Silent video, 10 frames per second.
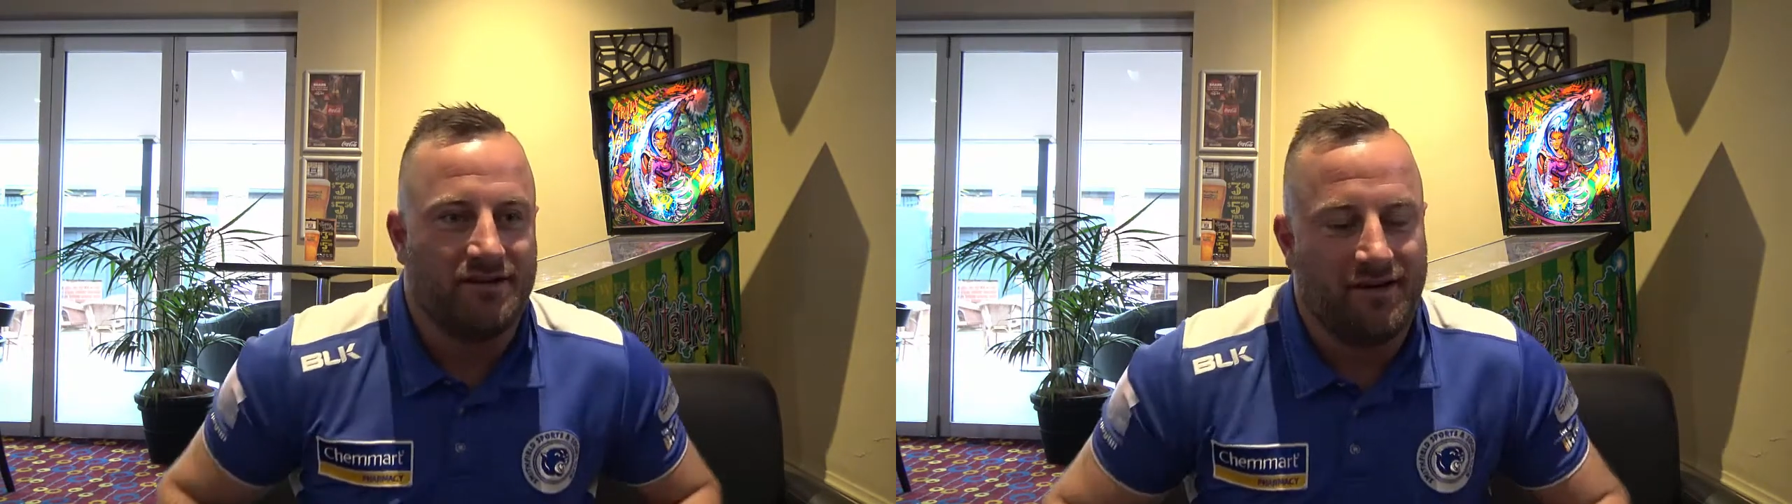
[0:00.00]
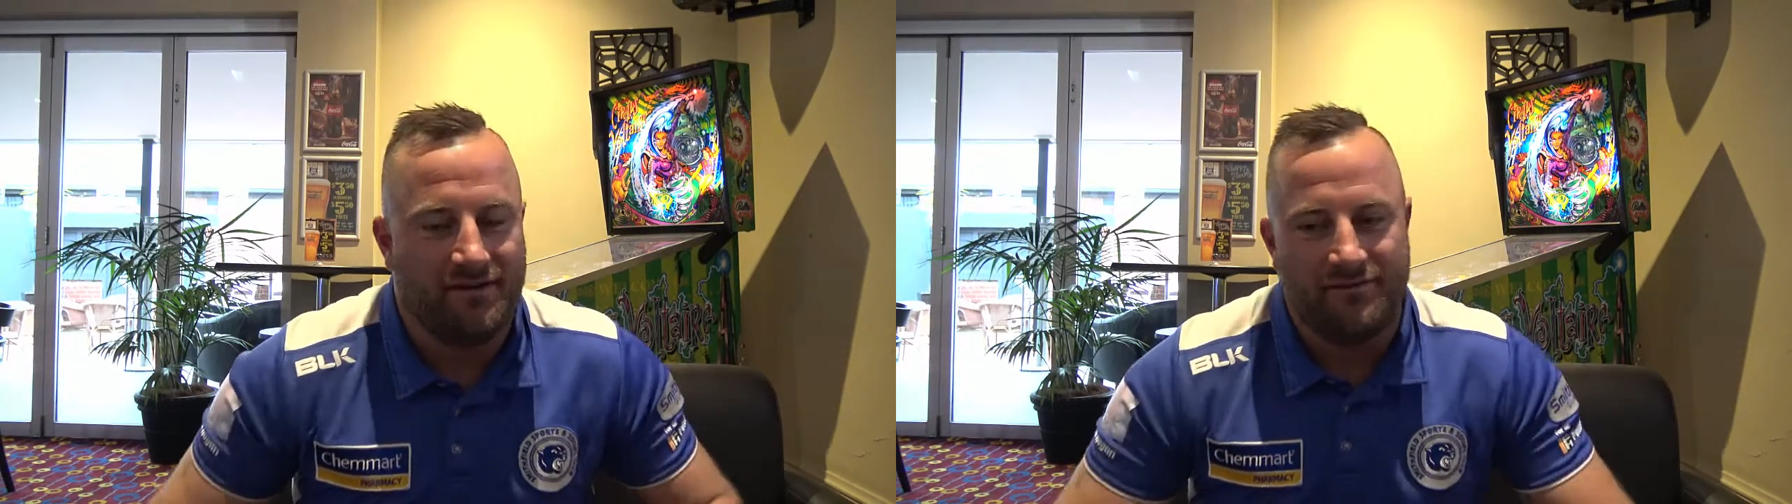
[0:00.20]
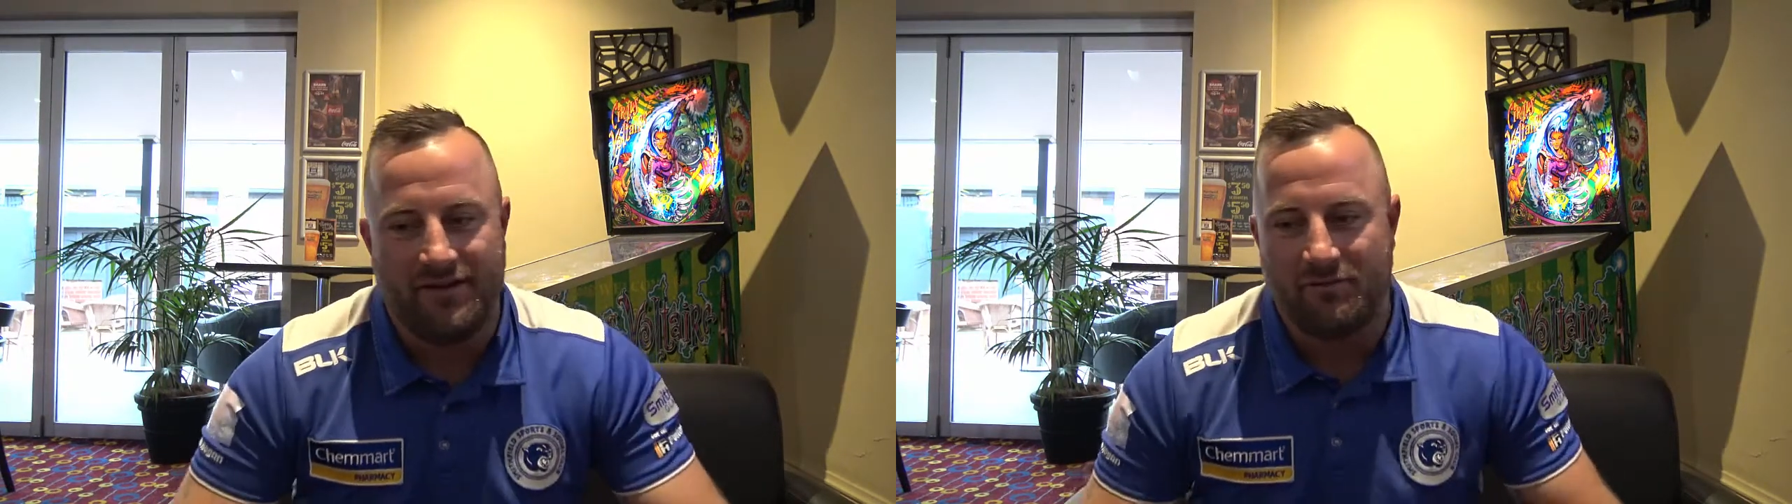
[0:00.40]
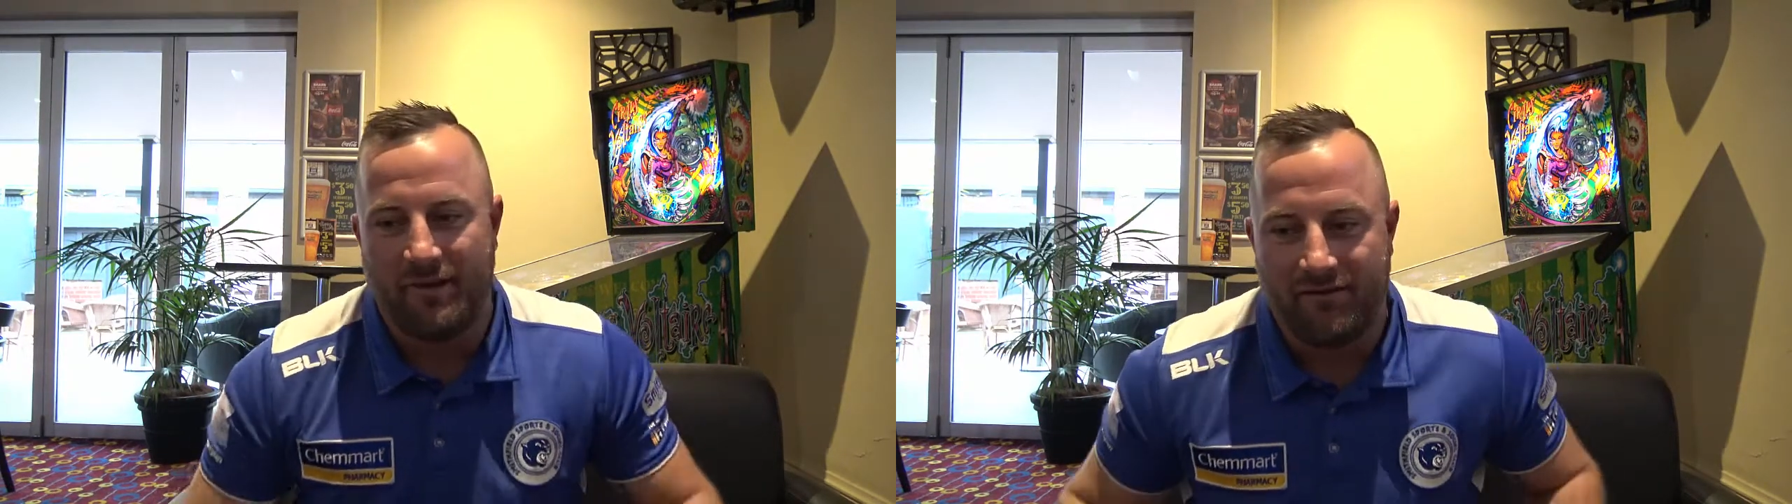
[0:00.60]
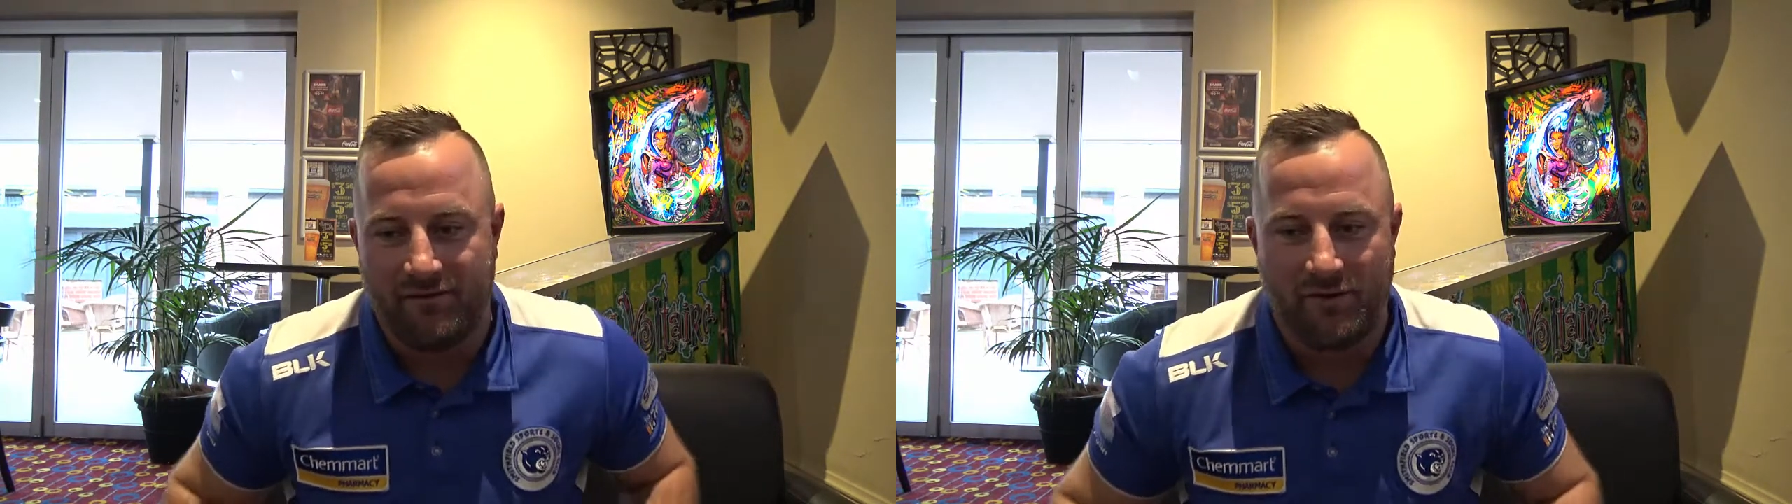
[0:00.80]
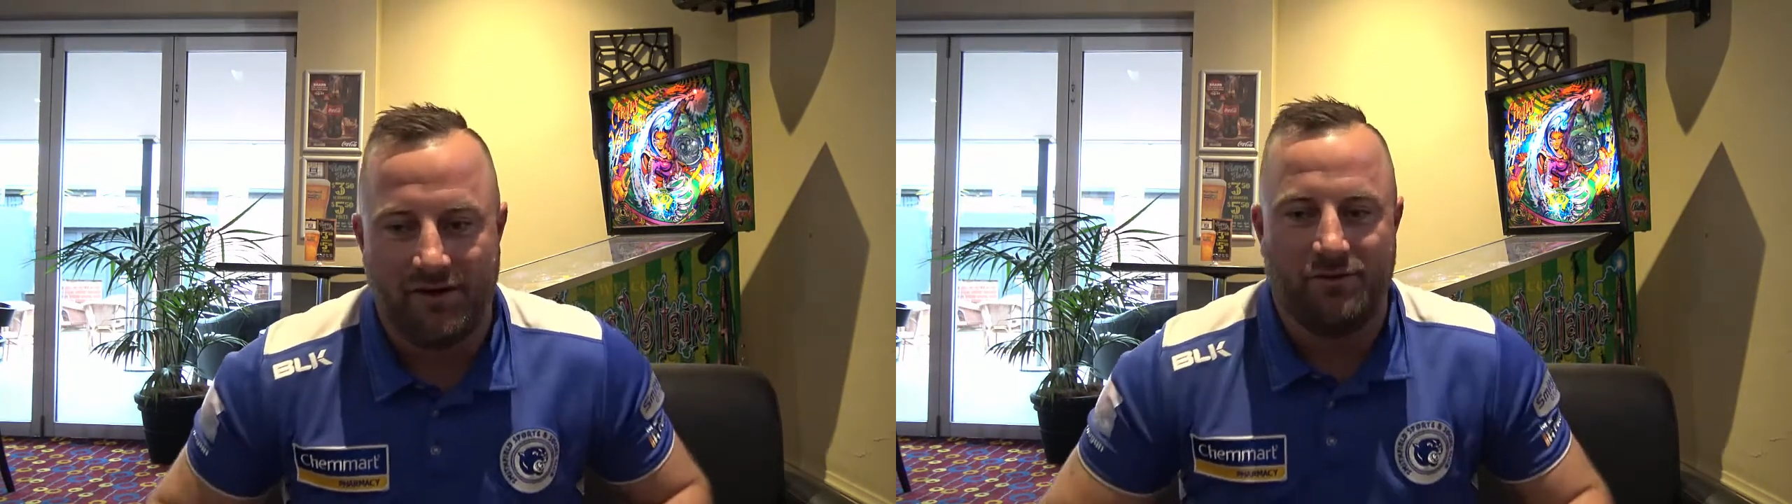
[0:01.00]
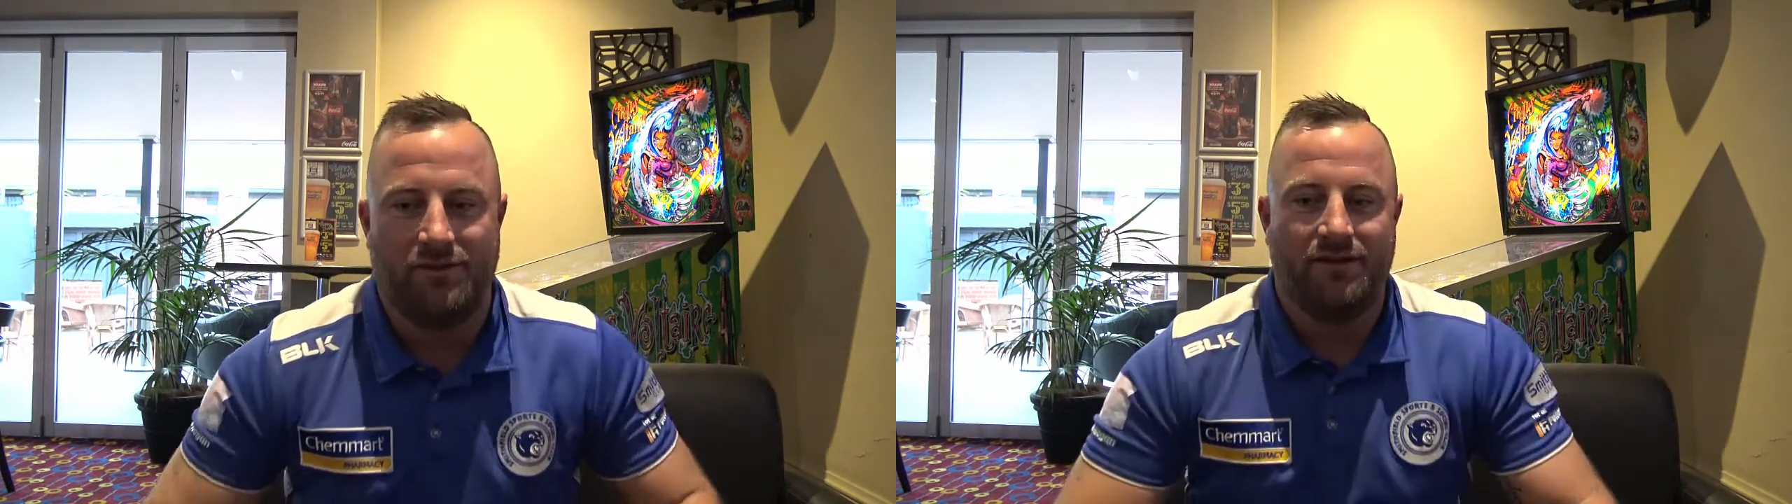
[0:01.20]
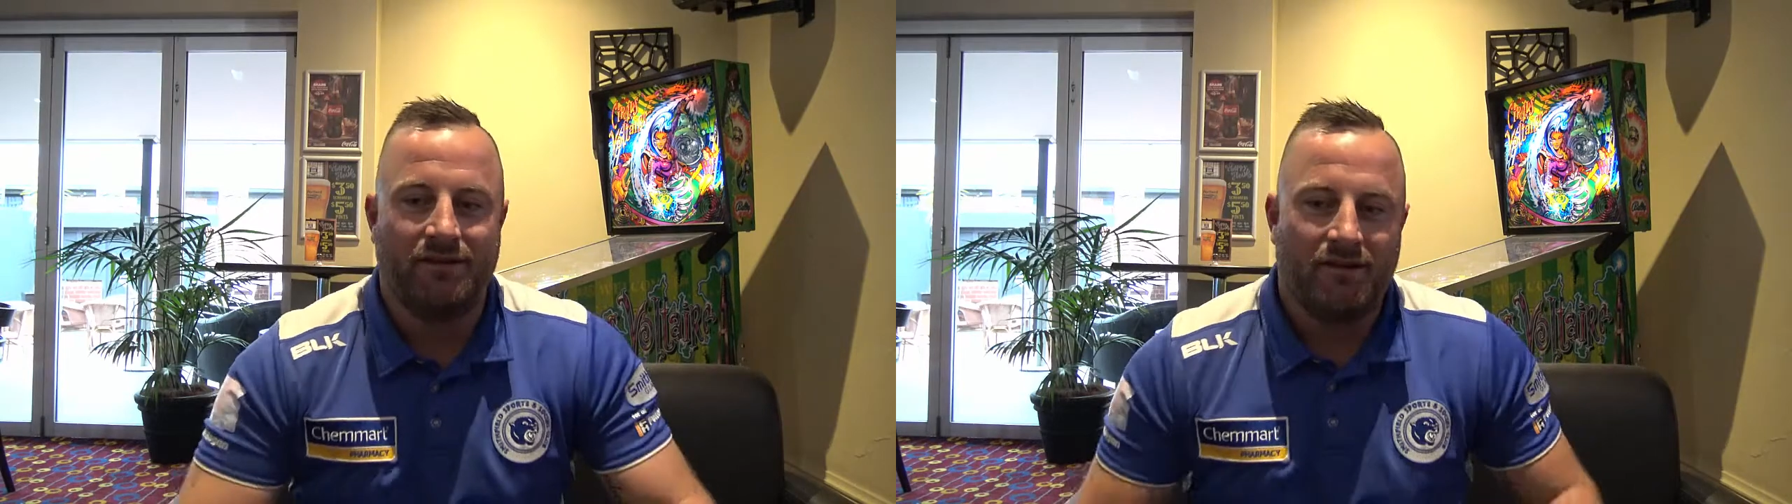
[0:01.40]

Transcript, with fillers: have never played footy or